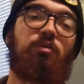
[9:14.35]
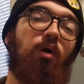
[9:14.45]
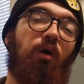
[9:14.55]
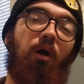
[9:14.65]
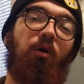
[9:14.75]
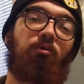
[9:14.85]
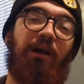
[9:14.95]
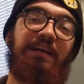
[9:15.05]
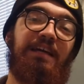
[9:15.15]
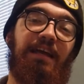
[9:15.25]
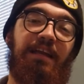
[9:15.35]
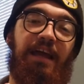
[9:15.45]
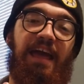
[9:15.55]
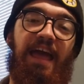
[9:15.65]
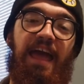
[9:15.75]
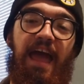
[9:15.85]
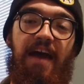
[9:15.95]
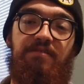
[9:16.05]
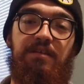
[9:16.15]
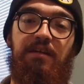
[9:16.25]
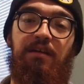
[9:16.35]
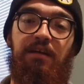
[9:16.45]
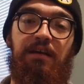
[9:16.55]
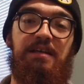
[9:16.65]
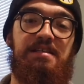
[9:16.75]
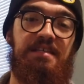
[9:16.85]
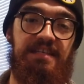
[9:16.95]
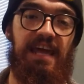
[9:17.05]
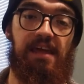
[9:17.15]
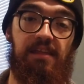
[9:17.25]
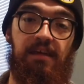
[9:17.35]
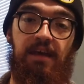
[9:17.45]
you are already in a heaven state.